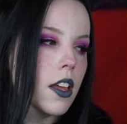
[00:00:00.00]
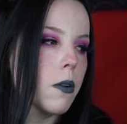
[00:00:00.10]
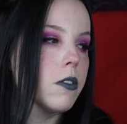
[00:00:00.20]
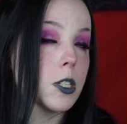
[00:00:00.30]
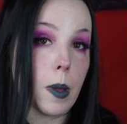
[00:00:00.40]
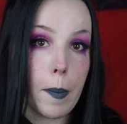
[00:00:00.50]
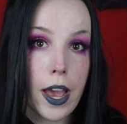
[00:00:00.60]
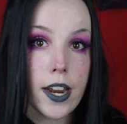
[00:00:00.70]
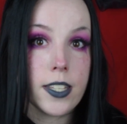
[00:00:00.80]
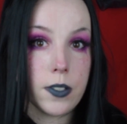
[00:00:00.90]
which is my
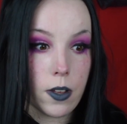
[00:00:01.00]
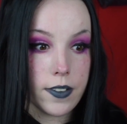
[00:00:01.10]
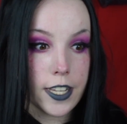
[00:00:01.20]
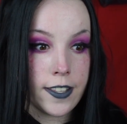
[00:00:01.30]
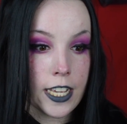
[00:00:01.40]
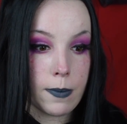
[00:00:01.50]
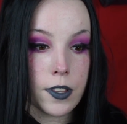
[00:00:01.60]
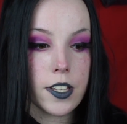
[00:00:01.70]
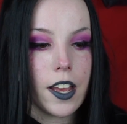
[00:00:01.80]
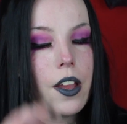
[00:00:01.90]
bad because it was over like 6 months
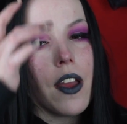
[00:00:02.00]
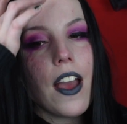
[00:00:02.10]
ago.